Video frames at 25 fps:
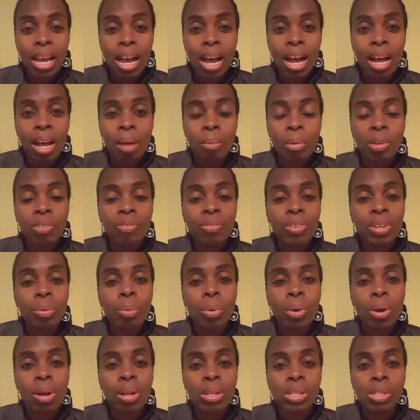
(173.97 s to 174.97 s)
Her feet
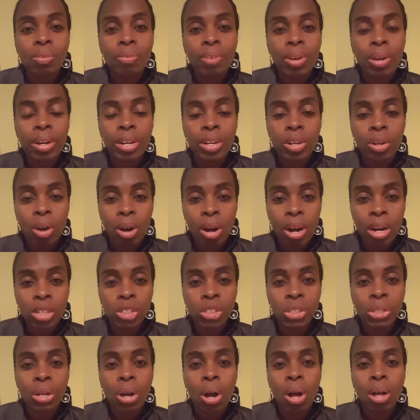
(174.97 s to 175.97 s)
were also very dark.
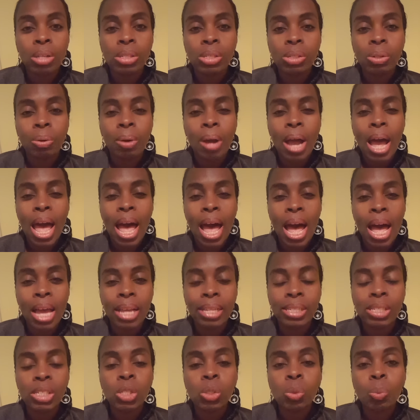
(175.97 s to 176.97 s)
She also
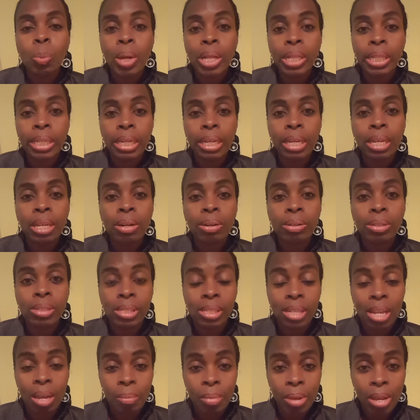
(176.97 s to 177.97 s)
had swelling in her
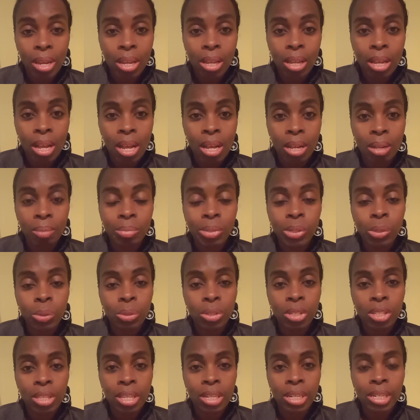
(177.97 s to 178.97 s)
stomach due
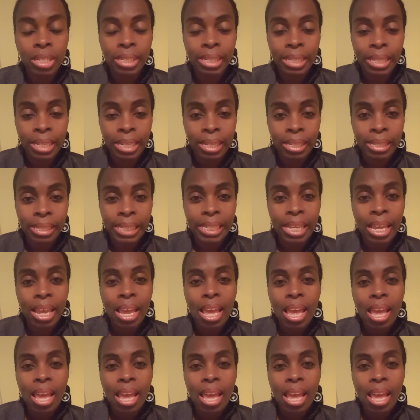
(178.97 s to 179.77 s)
to the disease.